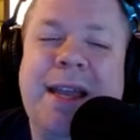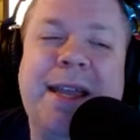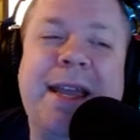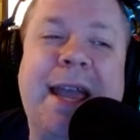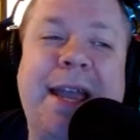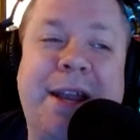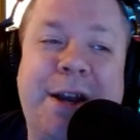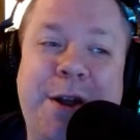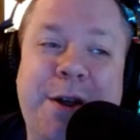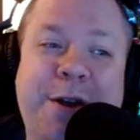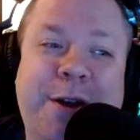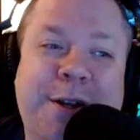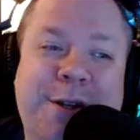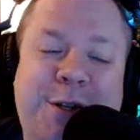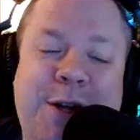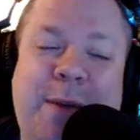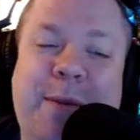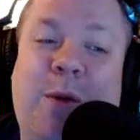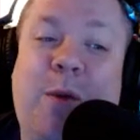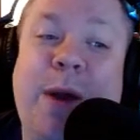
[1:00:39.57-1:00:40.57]
yeah, you know, you're in
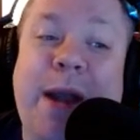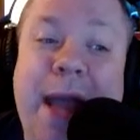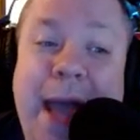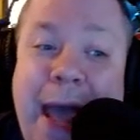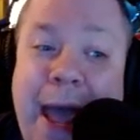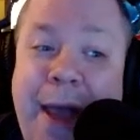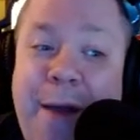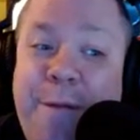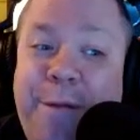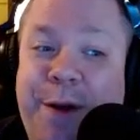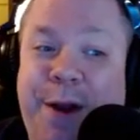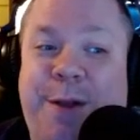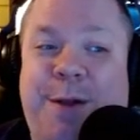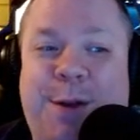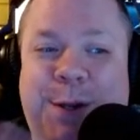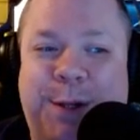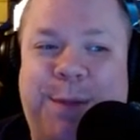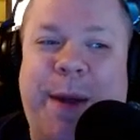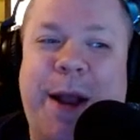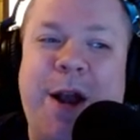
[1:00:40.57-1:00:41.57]
trouble when every
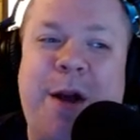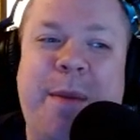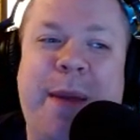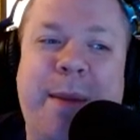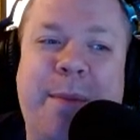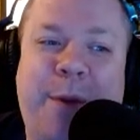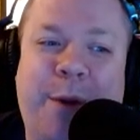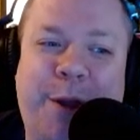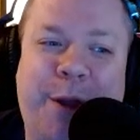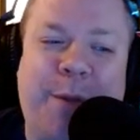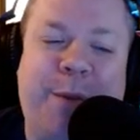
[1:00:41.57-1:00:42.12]
other Spider Man book